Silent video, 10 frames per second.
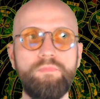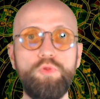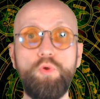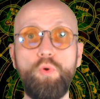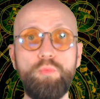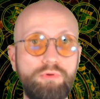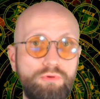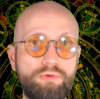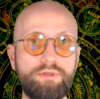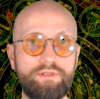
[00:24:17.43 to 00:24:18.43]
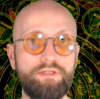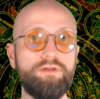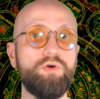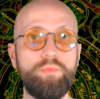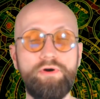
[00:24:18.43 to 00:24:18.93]
noble than
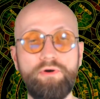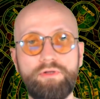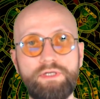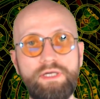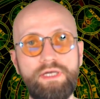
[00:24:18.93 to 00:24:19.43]
Oberon.